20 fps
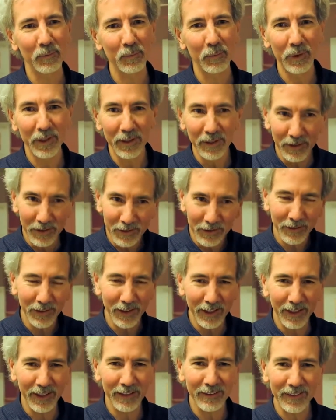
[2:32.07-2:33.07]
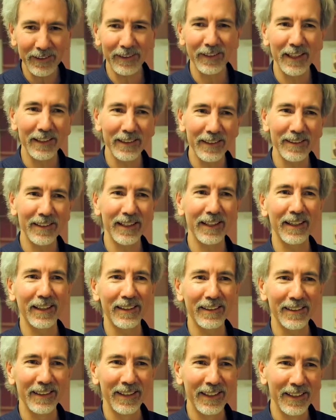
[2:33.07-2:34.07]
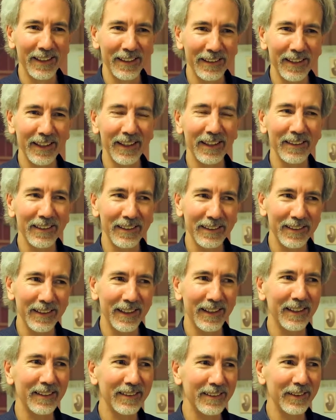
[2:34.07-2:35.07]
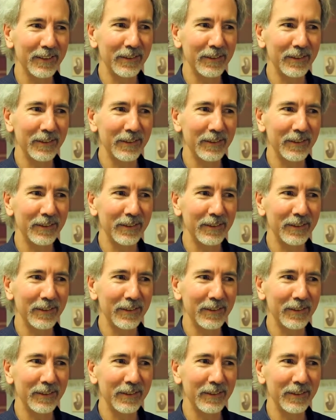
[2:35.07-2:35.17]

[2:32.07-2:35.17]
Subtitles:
We're trying, just like the scientist does,